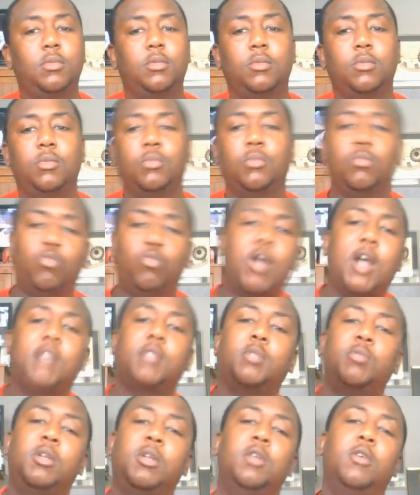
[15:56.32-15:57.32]
watch
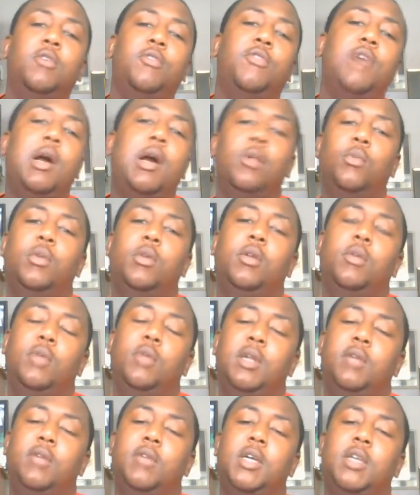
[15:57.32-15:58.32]
my little following or
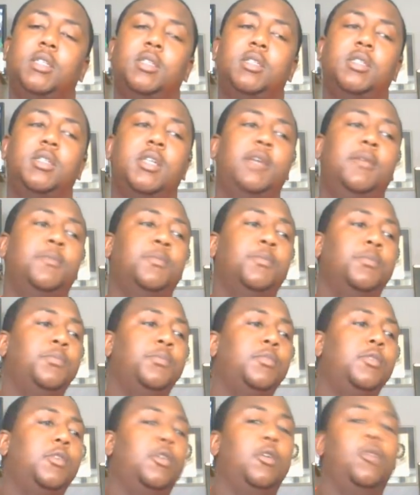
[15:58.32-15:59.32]
whatever I should say,
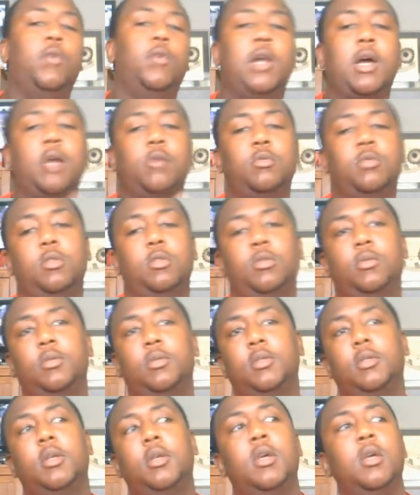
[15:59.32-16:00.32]
or what I was doing.
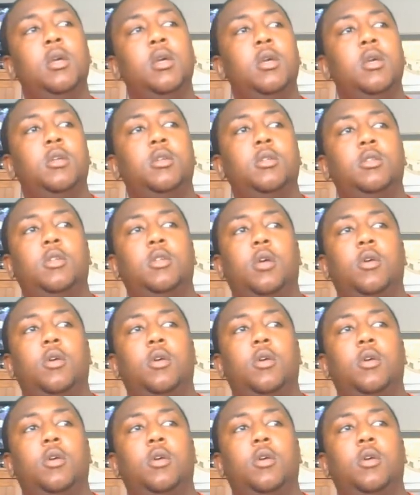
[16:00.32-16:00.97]
So